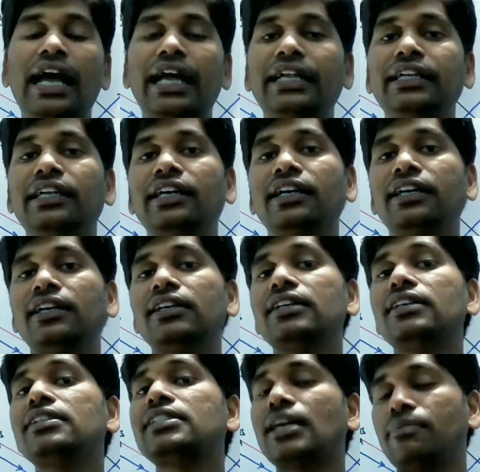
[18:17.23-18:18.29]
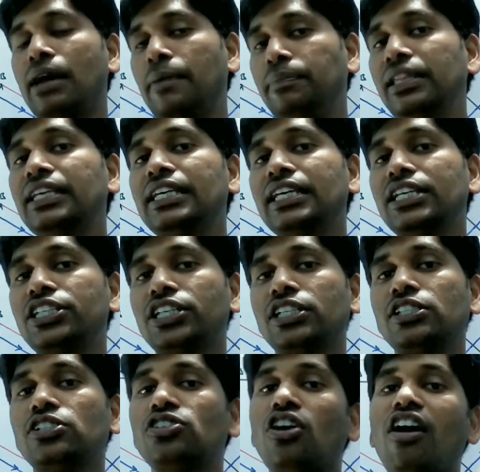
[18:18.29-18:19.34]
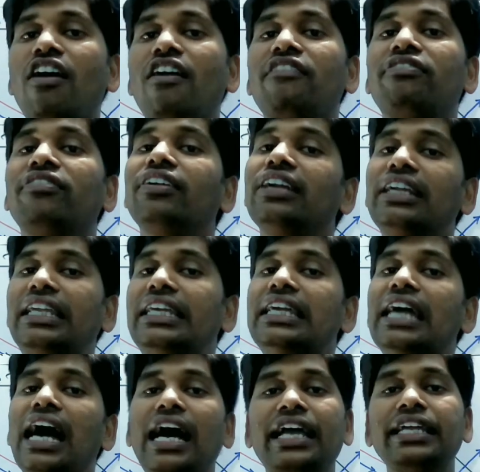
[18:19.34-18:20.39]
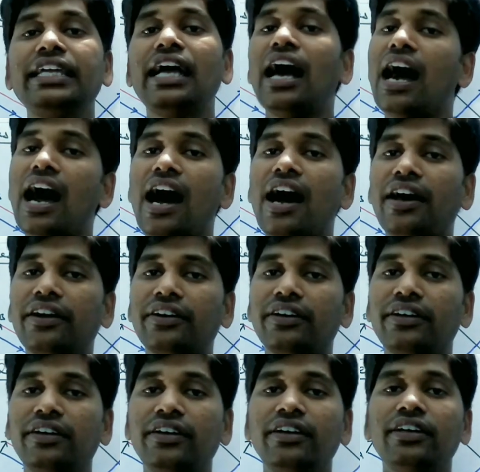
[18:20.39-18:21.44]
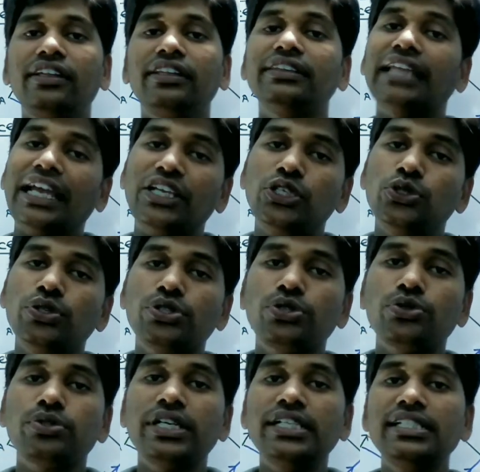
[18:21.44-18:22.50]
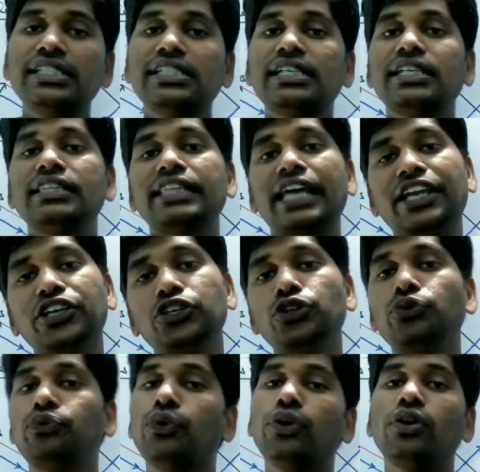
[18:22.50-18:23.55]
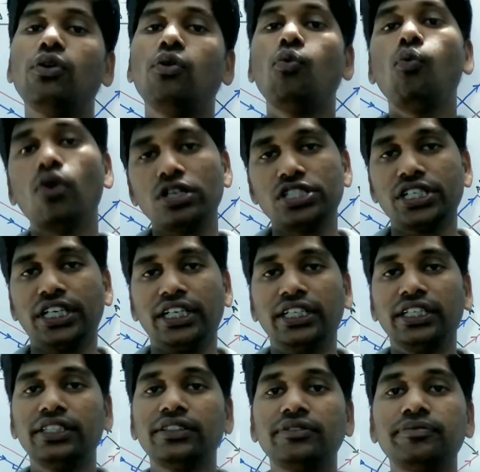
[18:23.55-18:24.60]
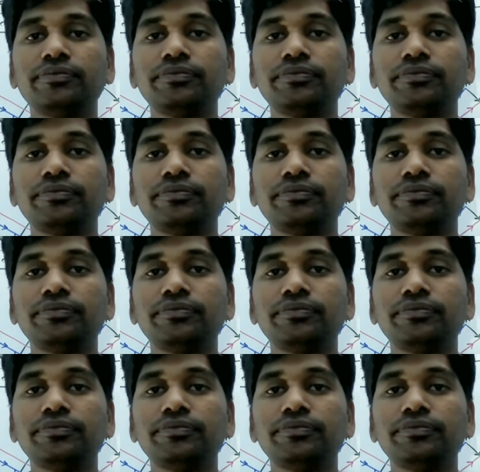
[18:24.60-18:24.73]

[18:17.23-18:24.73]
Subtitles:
and some applications of TIR. Thank you students. Thank you for watching.